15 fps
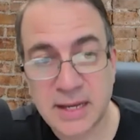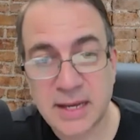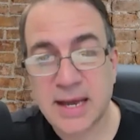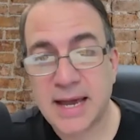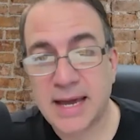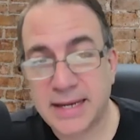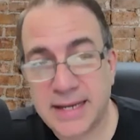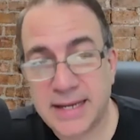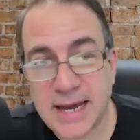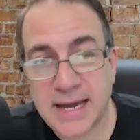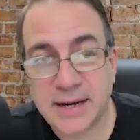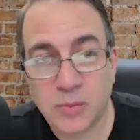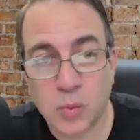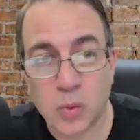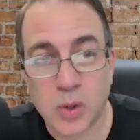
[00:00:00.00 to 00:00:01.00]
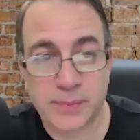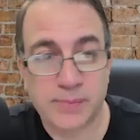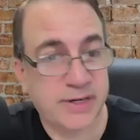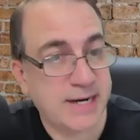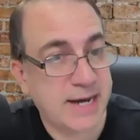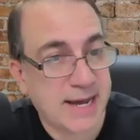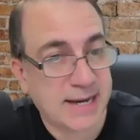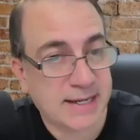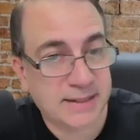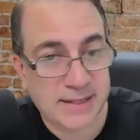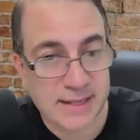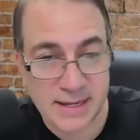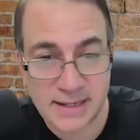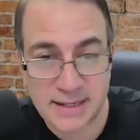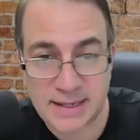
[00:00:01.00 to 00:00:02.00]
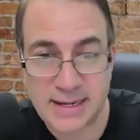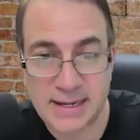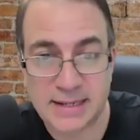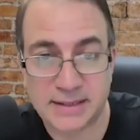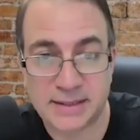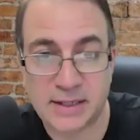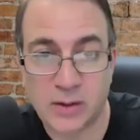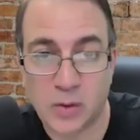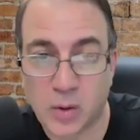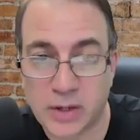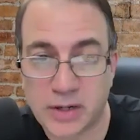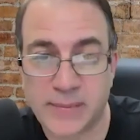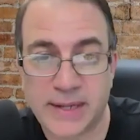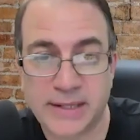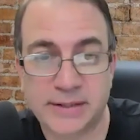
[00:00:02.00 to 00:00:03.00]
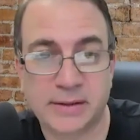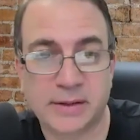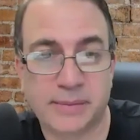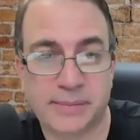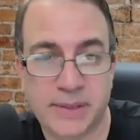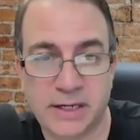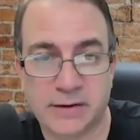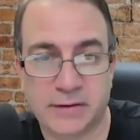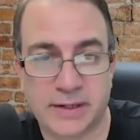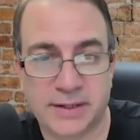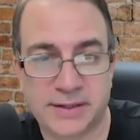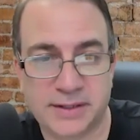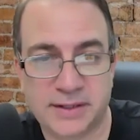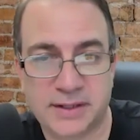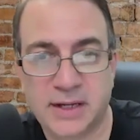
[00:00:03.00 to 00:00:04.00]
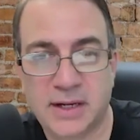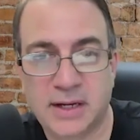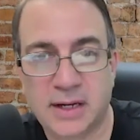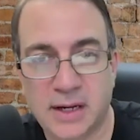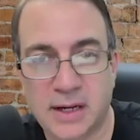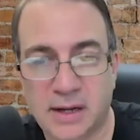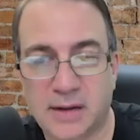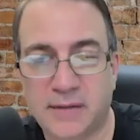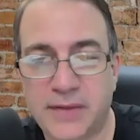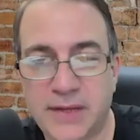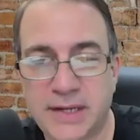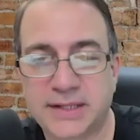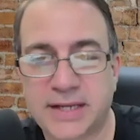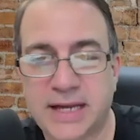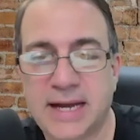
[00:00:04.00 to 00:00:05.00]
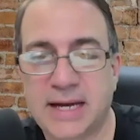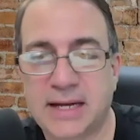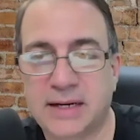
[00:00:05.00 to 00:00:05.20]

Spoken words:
And again, what it protects then is the ornamental appearance of this can.